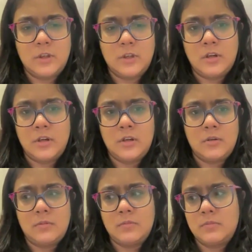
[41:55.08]

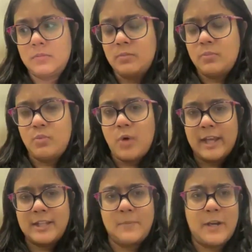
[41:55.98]
um,
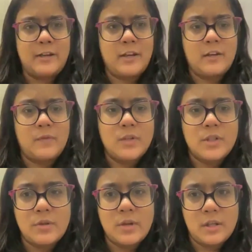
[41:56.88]
widespread network,
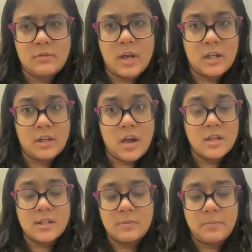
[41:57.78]
so I can I can
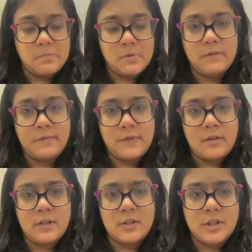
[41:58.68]
ask people if
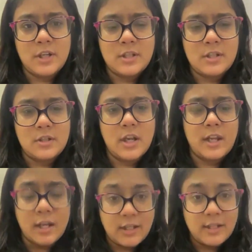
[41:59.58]
they're interested.
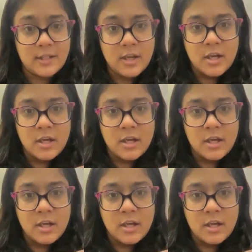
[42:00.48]
Like at least.